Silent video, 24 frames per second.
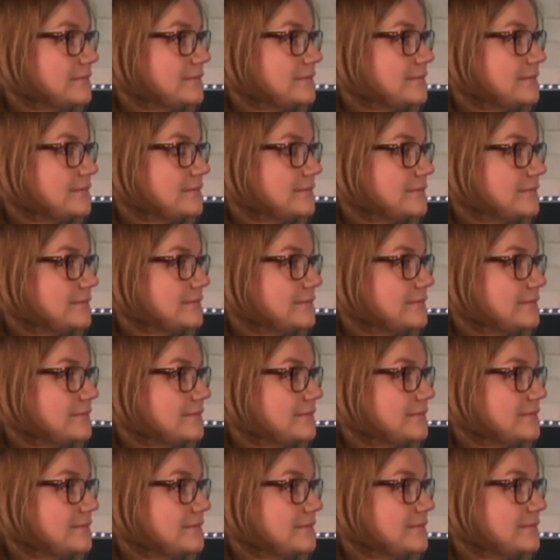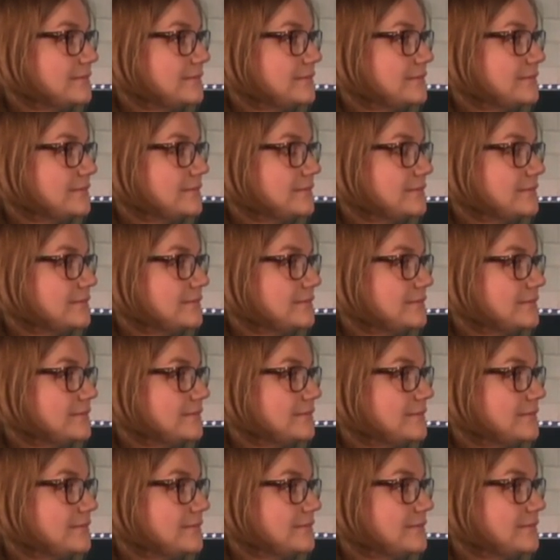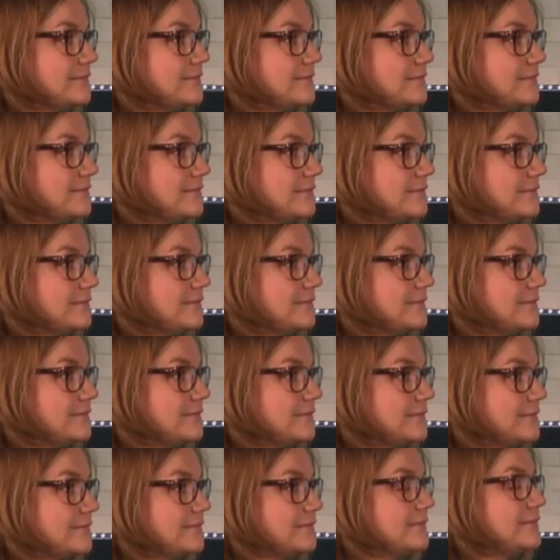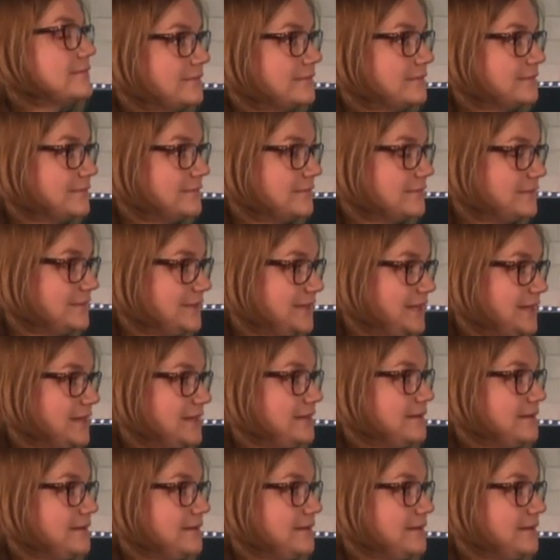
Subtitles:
(silent)